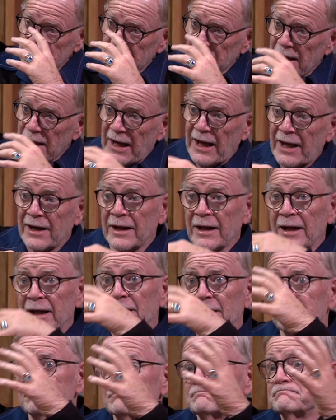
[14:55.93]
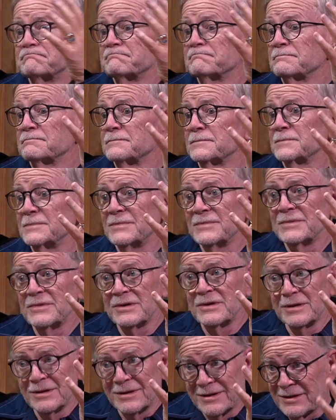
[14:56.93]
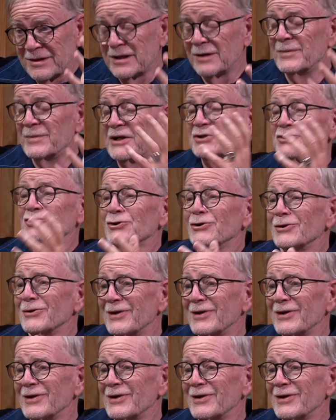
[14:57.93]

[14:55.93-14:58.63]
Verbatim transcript: at a dimensional